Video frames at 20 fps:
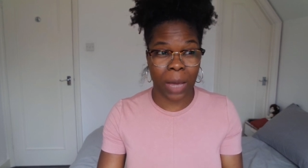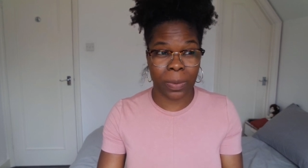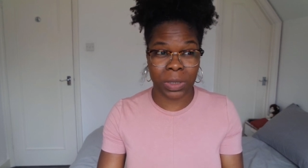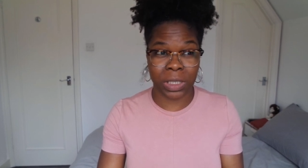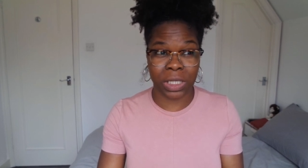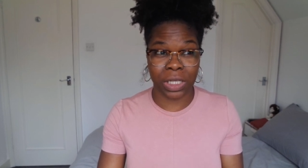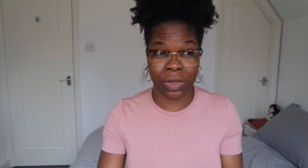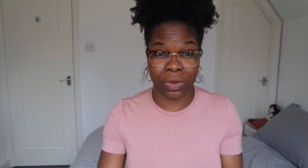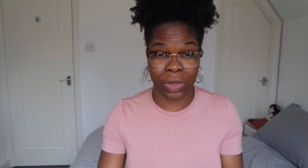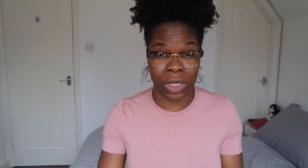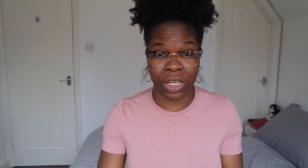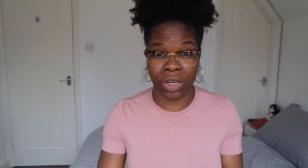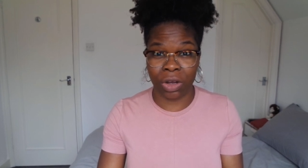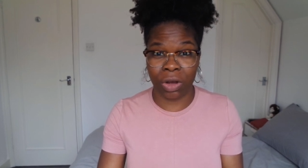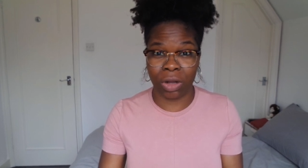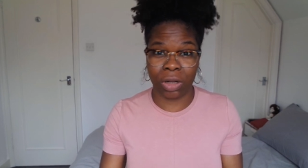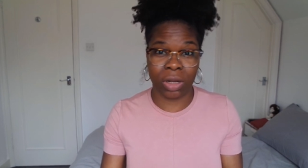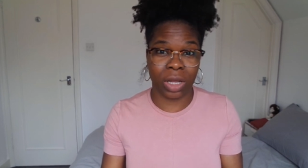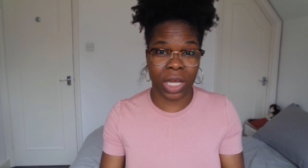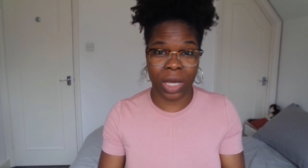absolutely
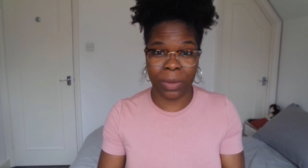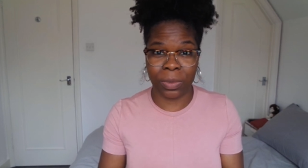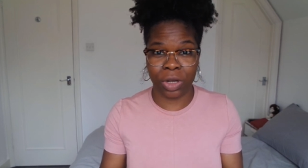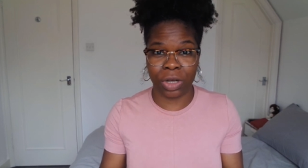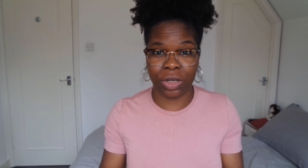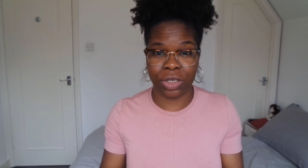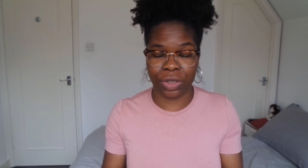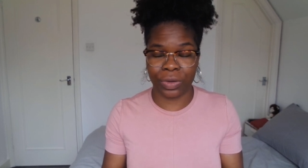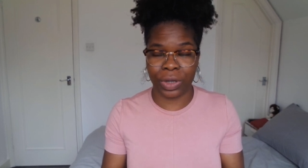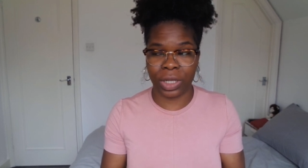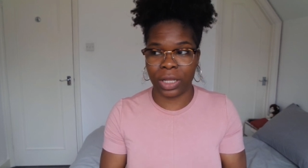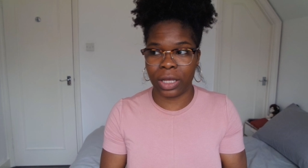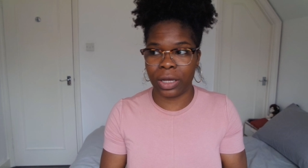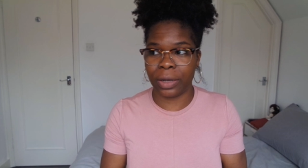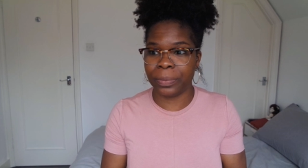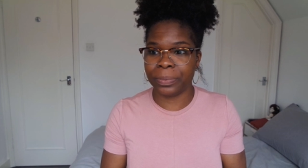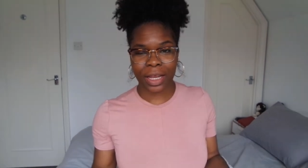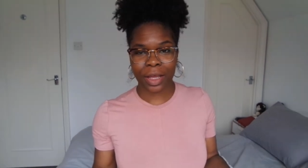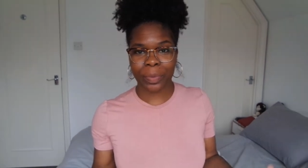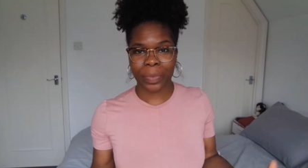not, like I'm not doing
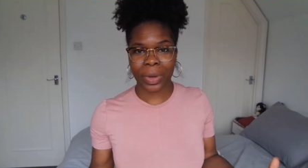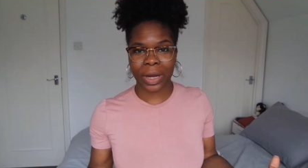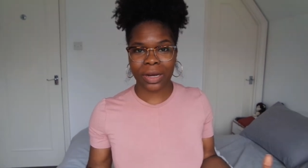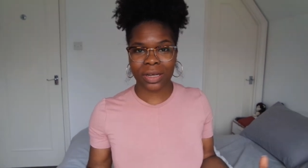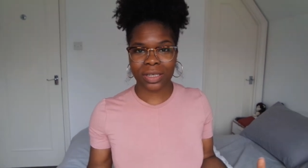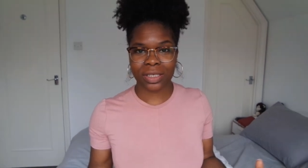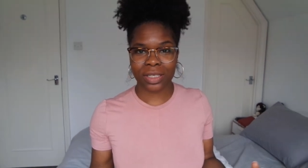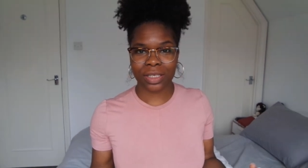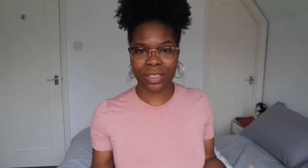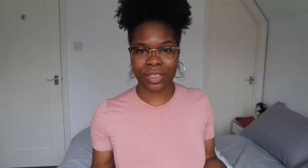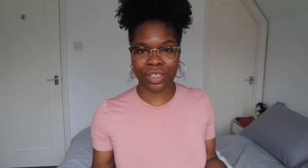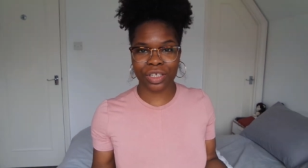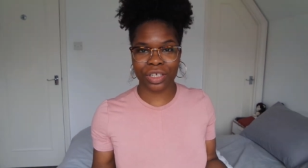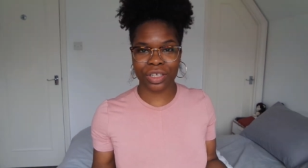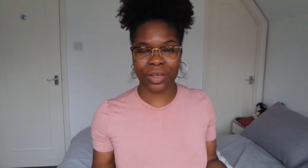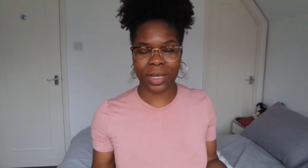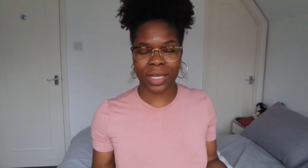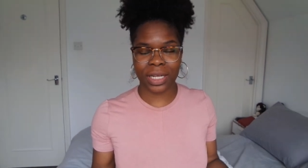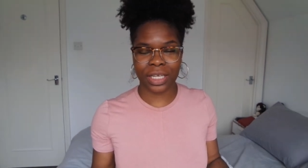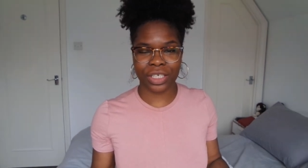that. In comparison
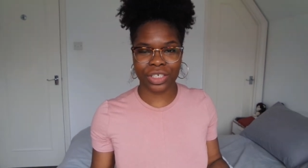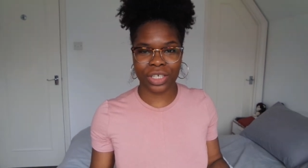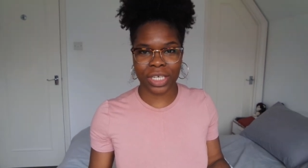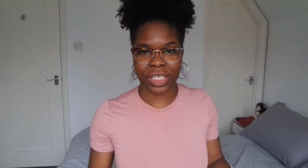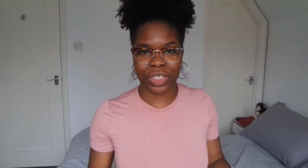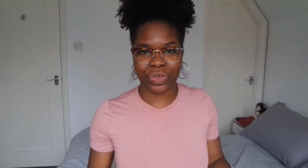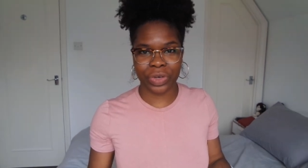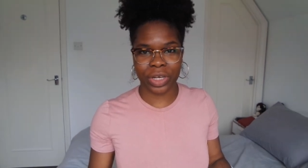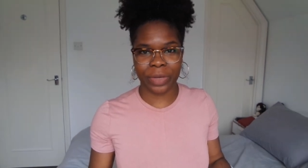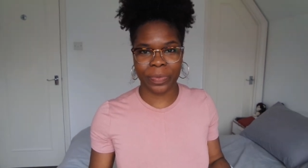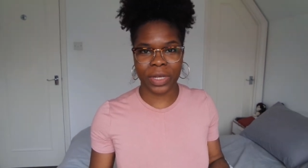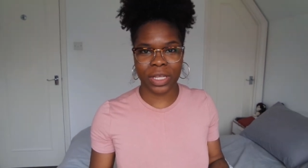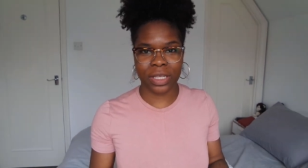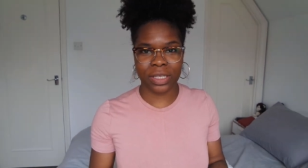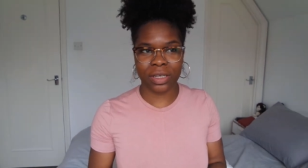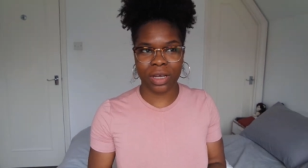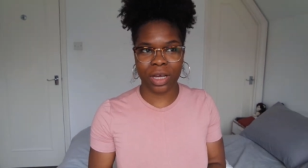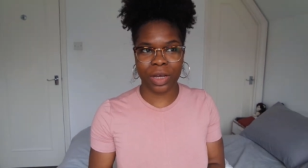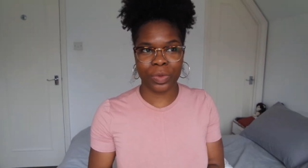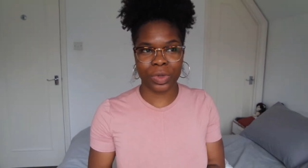to NHS
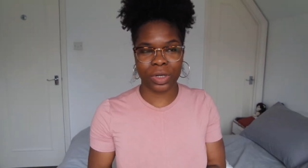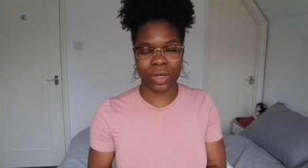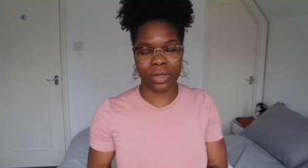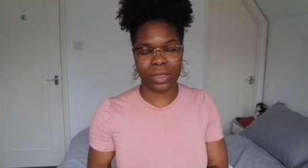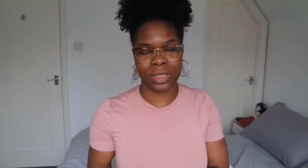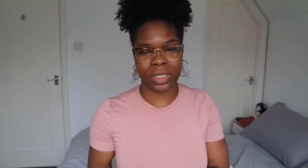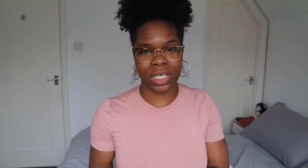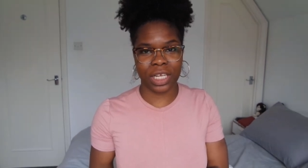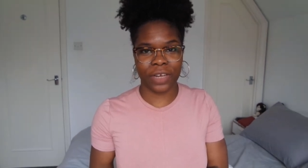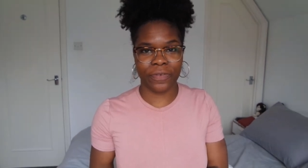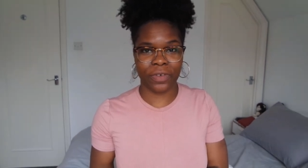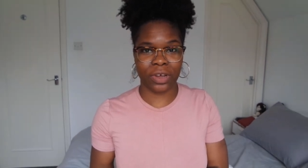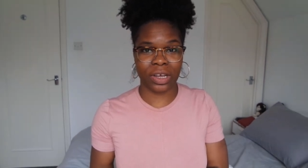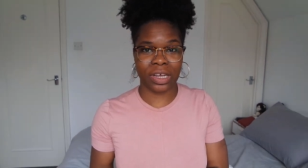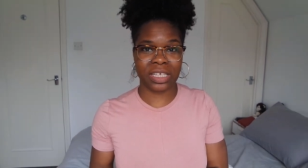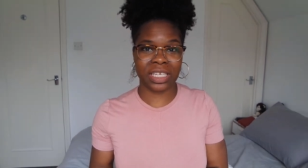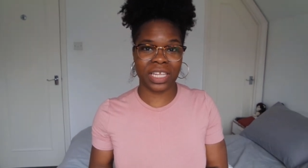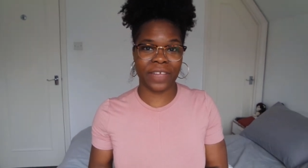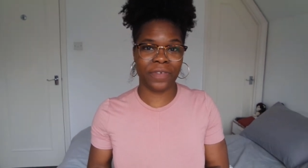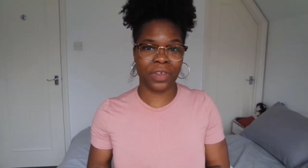treatment, I would honestly
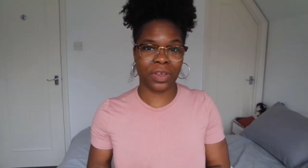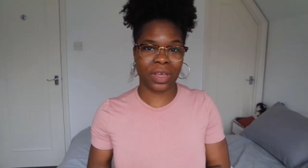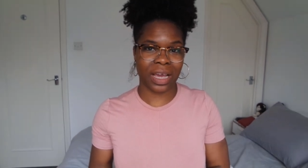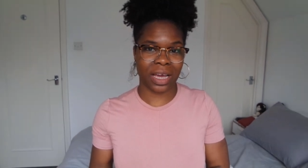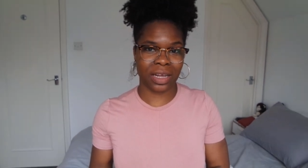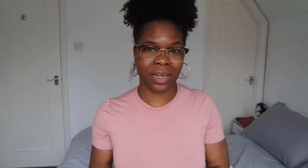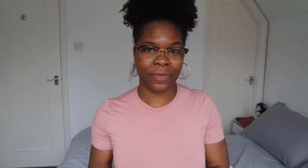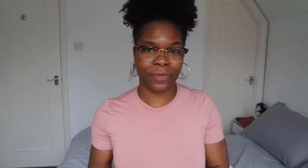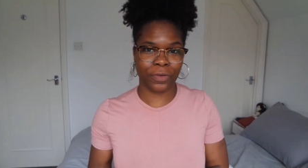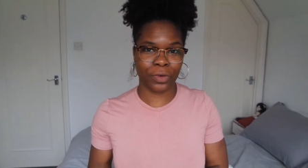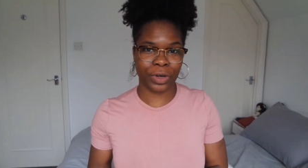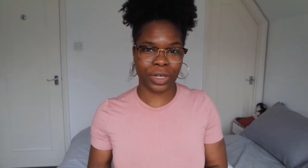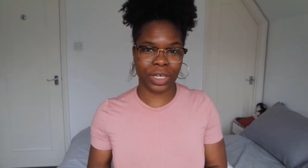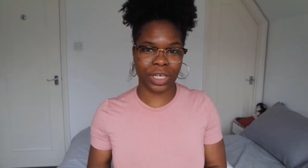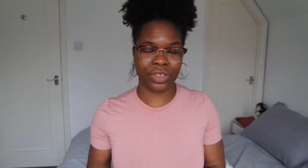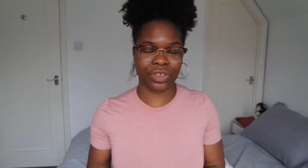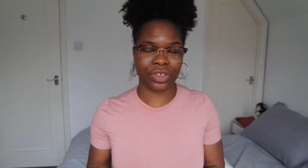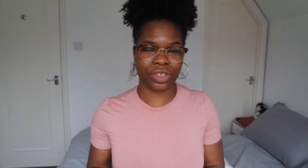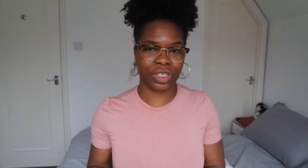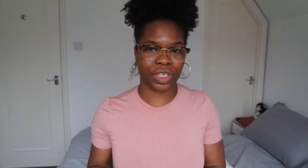advise if you can afford
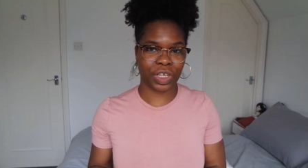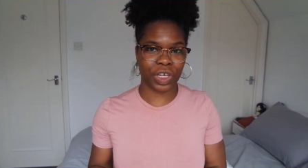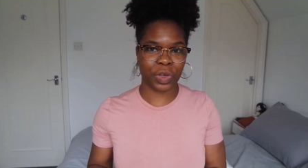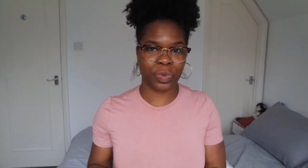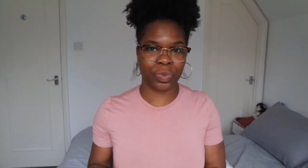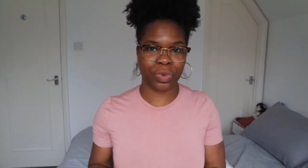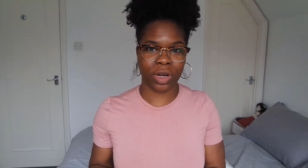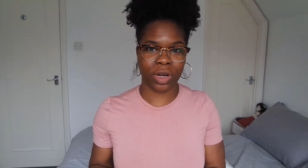it just to go